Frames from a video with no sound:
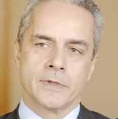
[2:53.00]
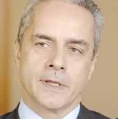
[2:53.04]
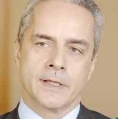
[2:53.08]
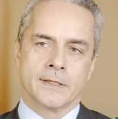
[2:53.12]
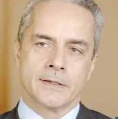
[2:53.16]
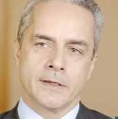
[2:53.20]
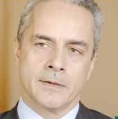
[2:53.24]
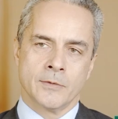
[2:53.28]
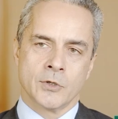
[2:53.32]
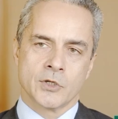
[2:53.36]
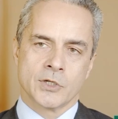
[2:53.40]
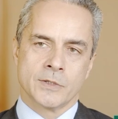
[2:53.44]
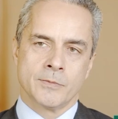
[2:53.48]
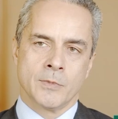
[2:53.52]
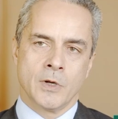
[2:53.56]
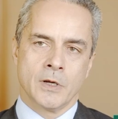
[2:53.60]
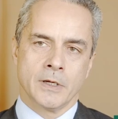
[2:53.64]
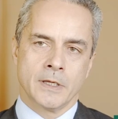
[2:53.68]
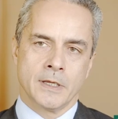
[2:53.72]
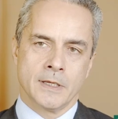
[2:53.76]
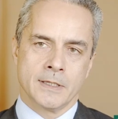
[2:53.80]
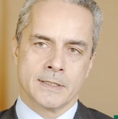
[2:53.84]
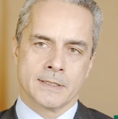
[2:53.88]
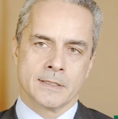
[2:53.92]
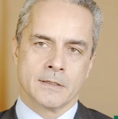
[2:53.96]
that emerging
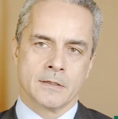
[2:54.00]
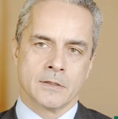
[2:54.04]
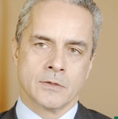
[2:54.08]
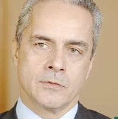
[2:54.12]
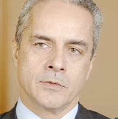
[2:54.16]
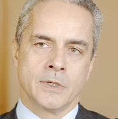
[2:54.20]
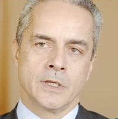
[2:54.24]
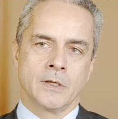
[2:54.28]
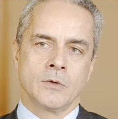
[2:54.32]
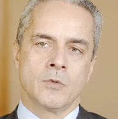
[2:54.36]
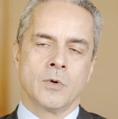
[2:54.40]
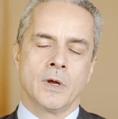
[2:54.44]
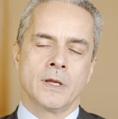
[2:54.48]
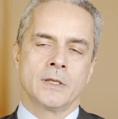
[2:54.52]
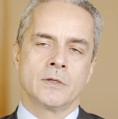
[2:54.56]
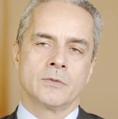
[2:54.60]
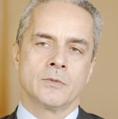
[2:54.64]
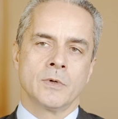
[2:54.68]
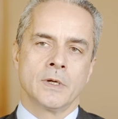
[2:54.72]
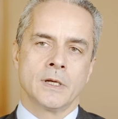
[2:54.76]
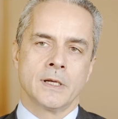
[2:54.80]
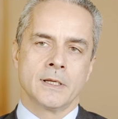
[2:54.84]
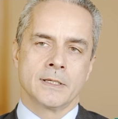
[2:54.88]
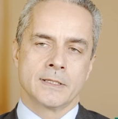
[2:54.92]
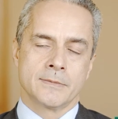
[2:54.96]
markets are doing quite
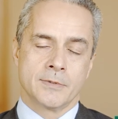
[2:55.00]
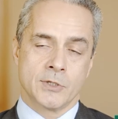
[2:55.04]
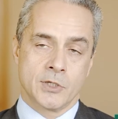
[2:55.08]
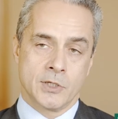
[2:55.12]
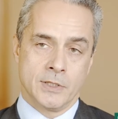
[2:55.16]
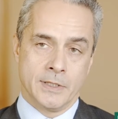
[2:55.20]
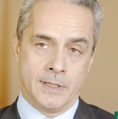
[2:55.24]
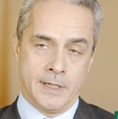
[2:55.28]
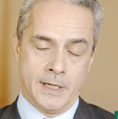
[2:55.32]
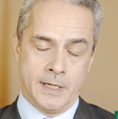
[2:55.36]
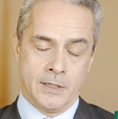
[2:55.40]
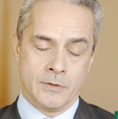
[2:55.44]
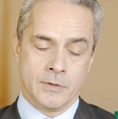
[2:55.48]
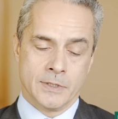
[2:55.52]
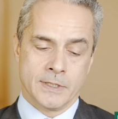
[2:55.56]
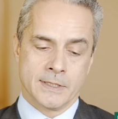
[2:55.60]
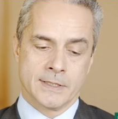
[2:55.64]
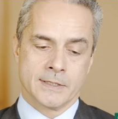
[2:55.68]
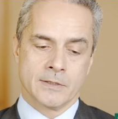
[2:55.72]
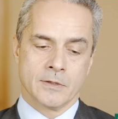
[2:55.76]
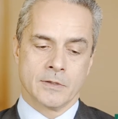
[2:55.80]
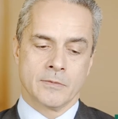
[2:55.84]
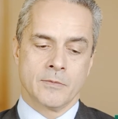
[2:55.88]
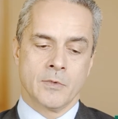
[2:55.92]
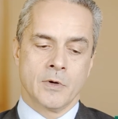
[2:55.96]
well, especially the equity
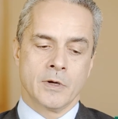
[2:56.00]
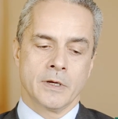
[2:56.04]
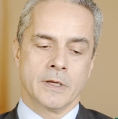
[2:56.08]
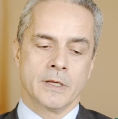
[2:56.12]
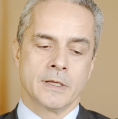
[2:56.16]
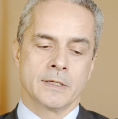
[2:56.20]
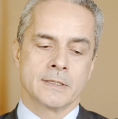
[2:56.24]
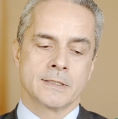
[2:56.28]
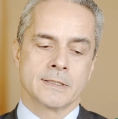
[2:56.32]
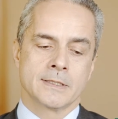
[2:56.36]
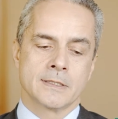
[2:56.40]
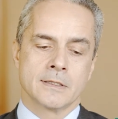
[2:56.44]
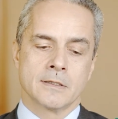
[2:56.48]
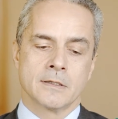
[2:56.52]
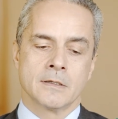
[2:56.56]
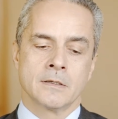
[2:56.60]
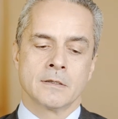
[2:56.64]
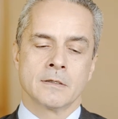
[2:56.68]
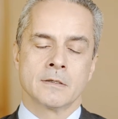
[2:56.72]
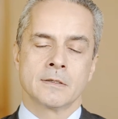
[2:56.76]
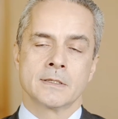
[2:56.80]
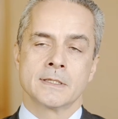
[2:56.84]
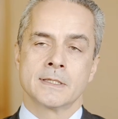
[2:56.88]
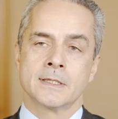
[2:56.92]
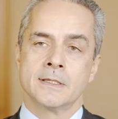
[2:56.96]
stock markets,
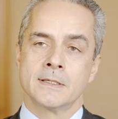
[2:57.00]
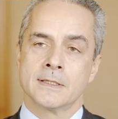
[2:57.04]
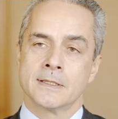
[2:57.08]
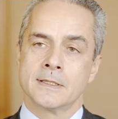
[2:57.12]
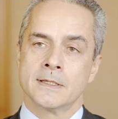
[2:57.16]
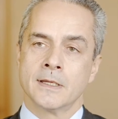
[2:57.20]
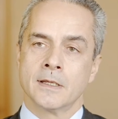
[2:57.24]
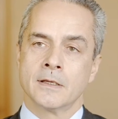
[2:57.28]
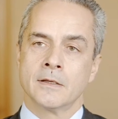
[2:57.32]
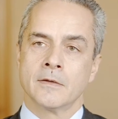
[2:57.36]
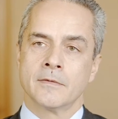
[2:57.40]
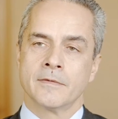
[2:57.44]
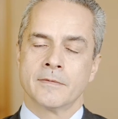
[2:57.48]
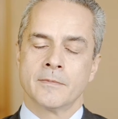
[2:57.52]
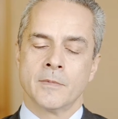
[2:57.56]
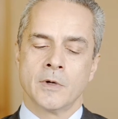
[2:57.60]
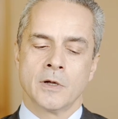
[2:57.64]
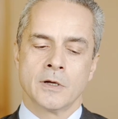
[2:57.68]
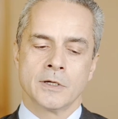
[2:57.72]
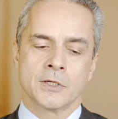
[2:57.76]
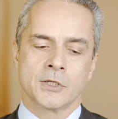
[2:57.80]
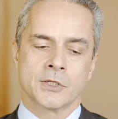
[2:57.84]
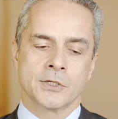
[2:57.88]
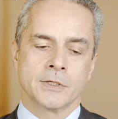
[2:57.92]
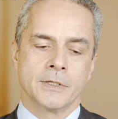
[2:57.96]
since the end of
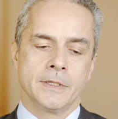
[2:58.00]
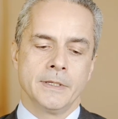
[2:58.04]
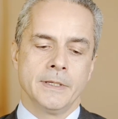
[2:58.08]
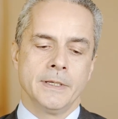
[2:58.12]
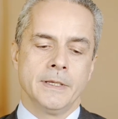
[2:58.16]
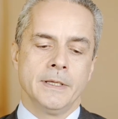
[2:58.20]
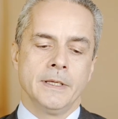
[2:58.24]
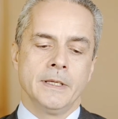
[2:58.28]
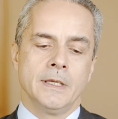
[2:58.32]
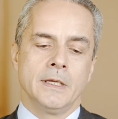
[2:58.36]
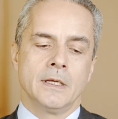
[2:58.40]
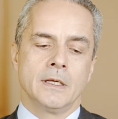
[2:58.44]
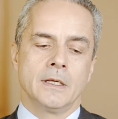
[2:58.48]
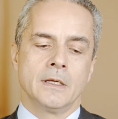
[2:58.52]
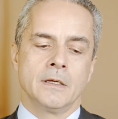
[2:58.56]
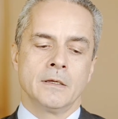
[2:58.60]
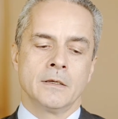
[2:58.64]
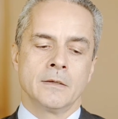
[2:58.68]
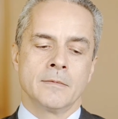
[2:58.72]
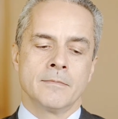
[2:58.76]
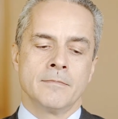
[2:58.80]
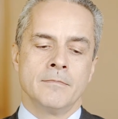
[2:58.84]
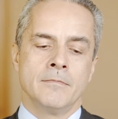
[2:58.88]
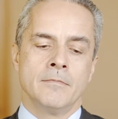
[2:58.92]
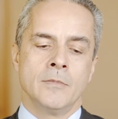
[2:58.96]
March.
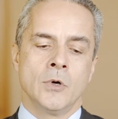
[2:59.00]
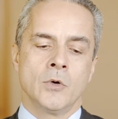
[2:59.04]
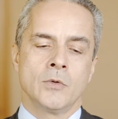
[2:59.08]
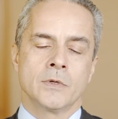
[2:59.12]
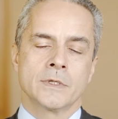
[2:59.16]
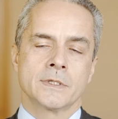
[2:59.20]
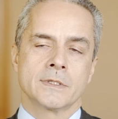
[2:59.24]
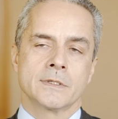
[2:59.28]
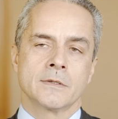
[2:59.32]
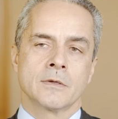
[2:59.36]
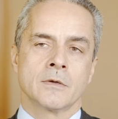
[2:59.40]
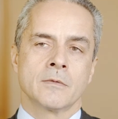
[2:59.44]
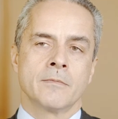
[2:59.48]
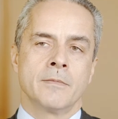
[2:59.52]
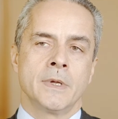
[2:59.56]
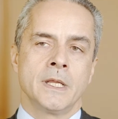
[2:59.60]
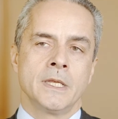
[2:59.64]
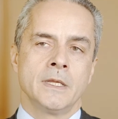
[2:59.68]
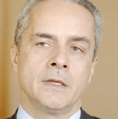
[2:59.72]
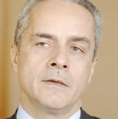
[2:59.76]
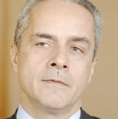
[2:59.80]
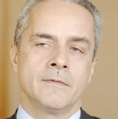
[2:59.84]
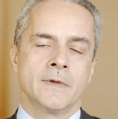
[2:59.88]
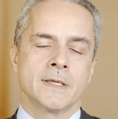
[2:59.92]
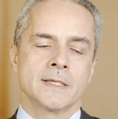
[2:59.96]
Most or
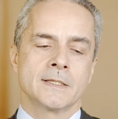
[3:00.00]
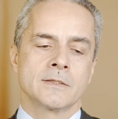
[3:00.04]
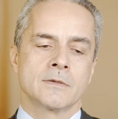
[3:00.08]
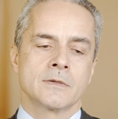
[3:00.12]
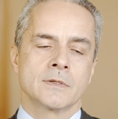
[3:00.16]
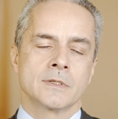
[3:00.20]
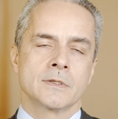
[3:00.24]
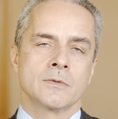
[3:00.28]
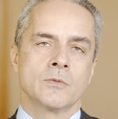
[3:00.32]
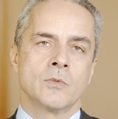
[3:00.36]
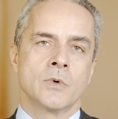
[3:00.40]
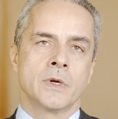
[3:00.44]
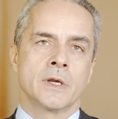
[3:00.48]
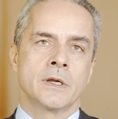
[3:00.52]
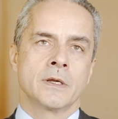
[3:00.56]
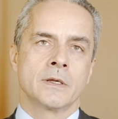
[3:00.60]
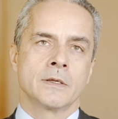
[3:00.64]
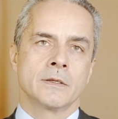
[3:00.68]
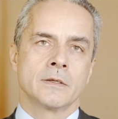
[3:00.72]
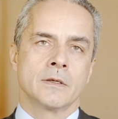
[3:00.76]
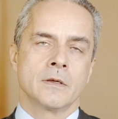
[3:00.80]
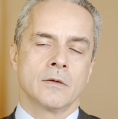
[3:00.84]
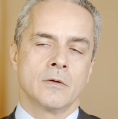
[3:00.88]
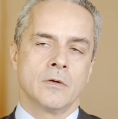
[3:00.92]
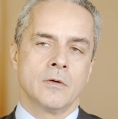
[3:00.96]
many investors
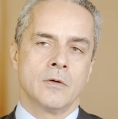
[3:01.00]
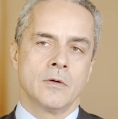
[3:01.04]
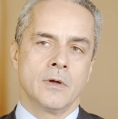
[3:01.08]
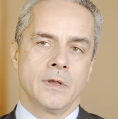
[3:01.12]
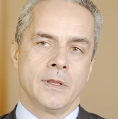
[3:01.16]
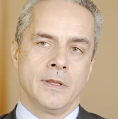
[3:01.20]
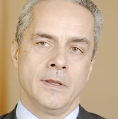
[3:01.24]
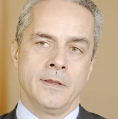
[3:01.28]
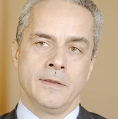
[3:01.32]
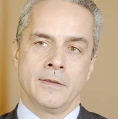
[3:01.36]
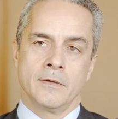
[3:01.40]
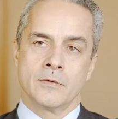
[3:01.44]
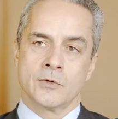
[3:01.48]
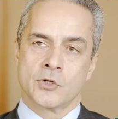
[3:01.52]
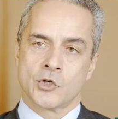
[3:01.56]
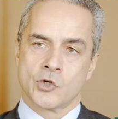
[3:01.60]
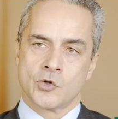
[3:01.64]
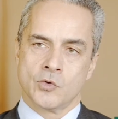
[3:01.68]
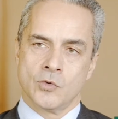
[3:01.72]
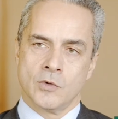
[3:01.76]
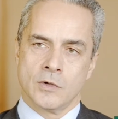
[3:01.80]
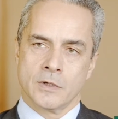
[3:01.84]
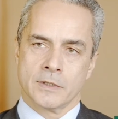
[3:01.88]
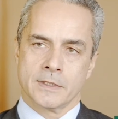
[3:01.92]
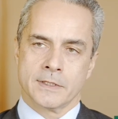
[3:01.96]
were either
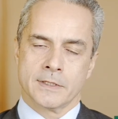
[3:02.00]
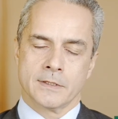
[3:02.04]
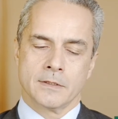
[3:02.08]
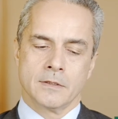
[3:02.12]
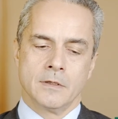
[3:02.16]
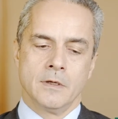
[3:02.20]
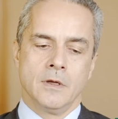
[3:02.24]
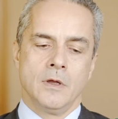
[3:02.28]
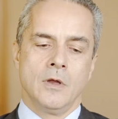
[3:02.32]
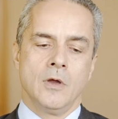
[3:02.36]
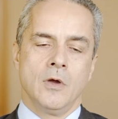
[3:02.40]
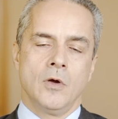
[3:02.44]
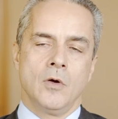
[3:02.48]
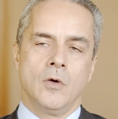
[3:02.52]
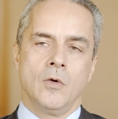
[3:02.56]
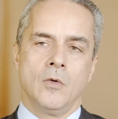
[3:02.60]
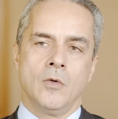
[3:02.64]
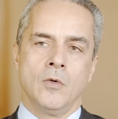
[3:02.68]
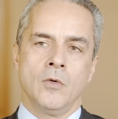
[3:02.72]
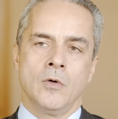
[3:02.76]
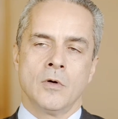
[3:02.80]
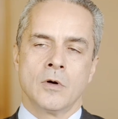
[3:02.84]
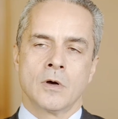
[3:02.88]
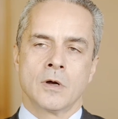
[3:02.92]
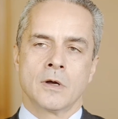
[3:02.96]
short
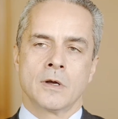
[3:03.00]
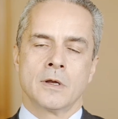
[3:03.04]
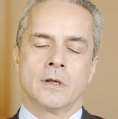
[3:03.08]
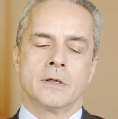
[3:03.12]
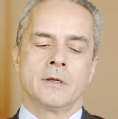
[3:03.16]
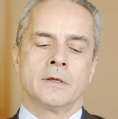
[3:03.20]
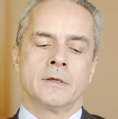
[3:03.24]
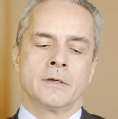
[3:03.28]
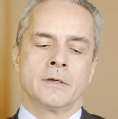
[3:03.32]
or